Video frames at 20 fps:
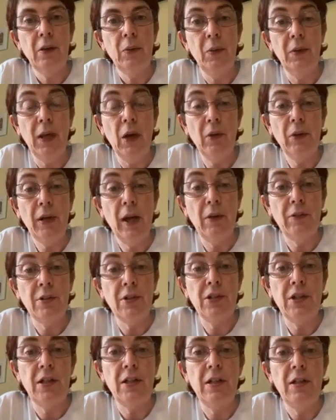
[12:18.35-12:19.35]
without
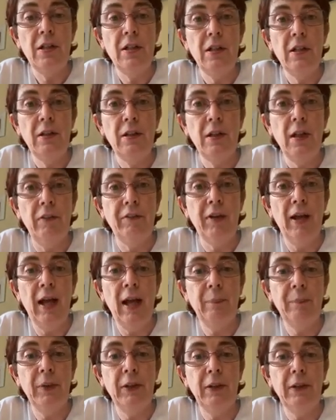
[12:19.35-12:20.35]
guarantee of a
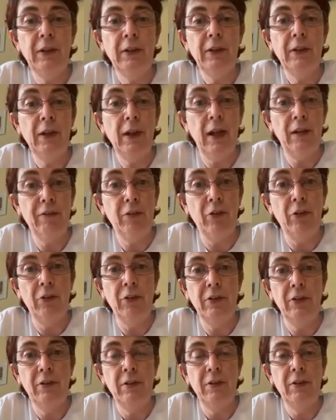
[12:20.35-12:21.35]
happy ever
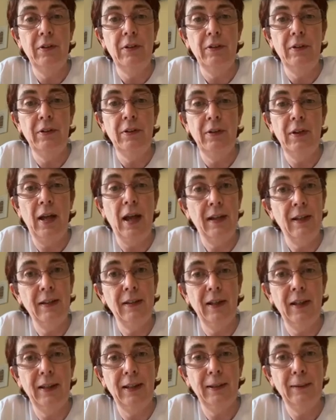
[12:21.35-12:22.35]

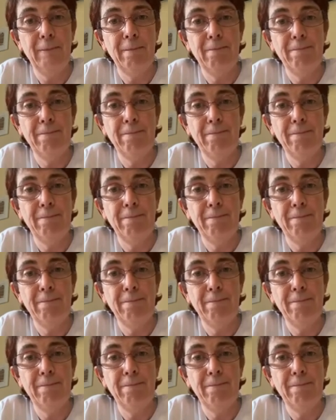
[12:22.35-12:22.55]
anything.